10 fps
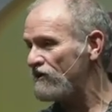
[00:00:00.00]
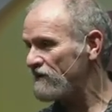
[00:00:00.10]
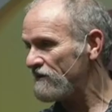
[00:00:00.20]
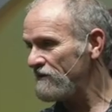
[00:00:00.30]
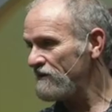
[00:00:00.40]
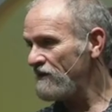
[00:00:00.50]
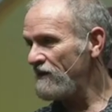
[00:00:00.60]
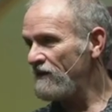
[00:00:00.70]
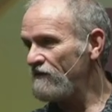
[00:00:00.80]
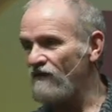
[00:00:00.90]
and you
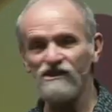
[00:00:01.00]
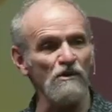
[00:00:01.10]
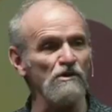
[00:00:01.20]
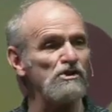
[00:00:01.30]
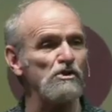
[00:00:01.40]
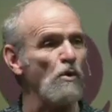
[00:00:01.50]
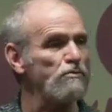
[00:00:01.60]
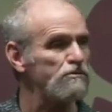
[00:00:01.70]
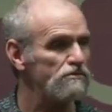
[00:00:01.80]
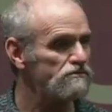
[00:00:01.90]
throw some
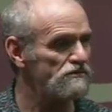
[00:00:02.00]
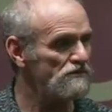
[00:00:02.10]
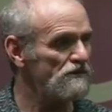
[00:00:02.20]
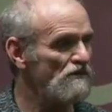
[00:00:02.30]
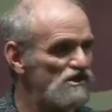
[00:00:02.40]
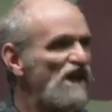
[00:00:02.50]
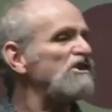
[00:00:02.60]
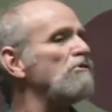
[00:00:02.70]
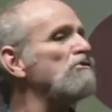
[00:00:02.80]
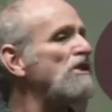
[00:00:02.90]
something,
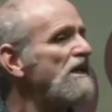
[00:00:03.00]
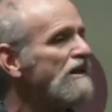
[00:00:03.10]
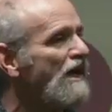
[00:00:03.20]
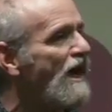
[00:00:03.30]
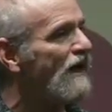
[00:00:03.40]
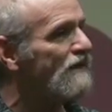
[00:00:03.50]
it's